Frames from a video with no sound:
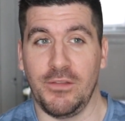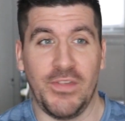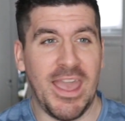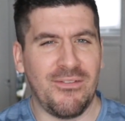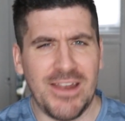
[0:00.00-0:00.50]
If
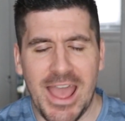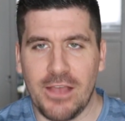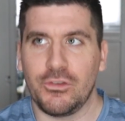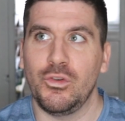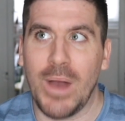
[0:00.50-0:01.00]
they haven't
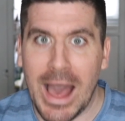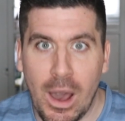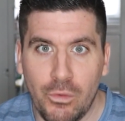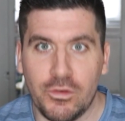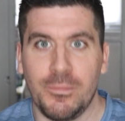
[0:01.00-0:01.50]
asked you
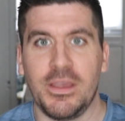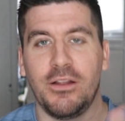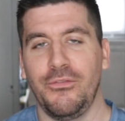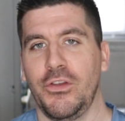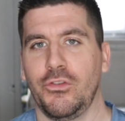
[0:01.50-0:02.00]
out to be an
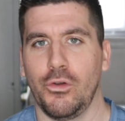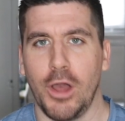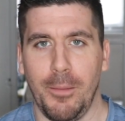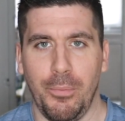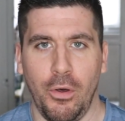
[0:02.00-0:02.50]
official
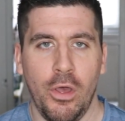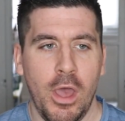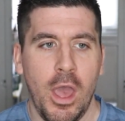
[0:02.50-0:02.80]
couple,